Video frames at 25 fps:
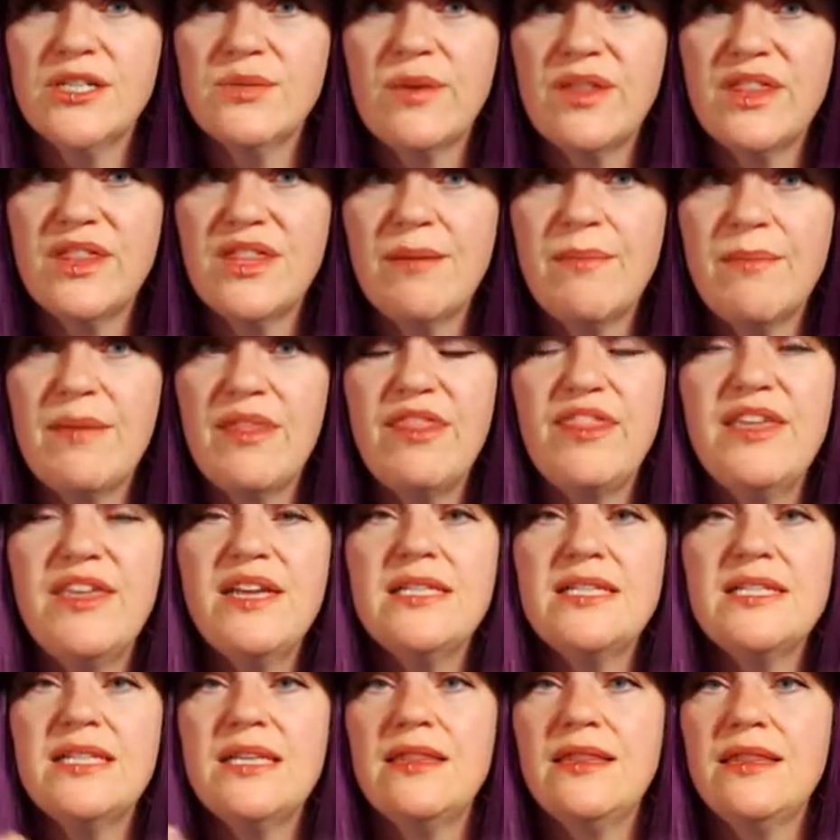with them and
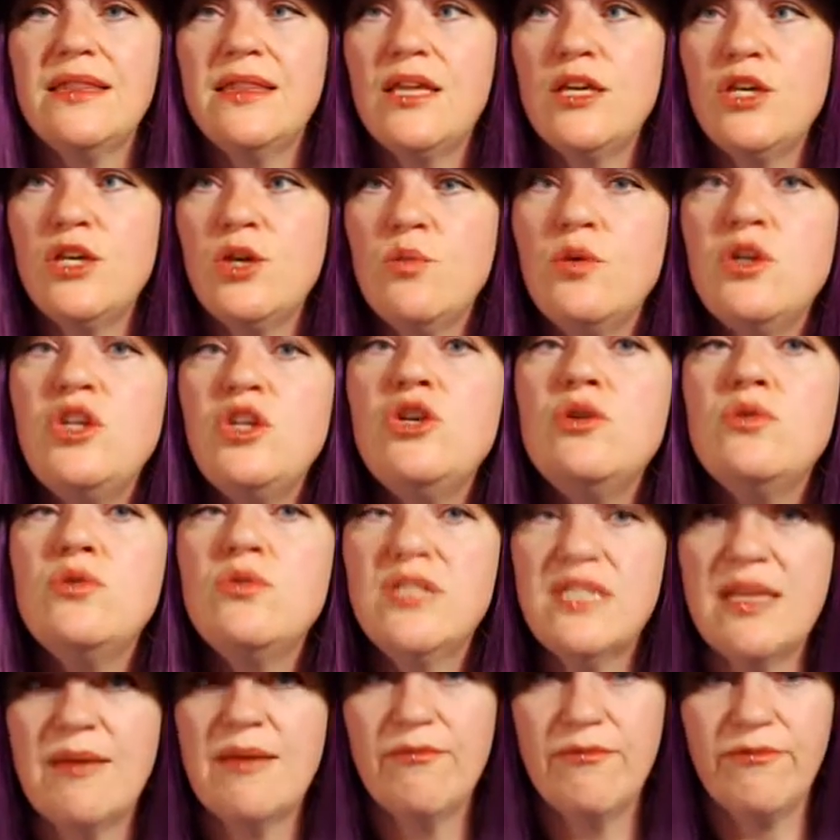things that you would use
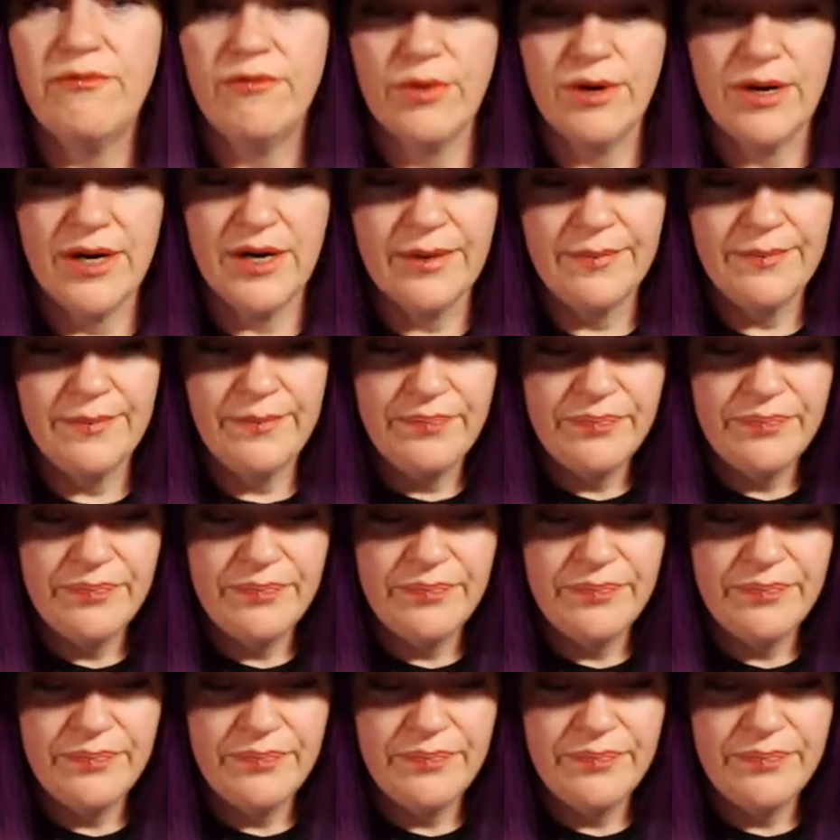them for.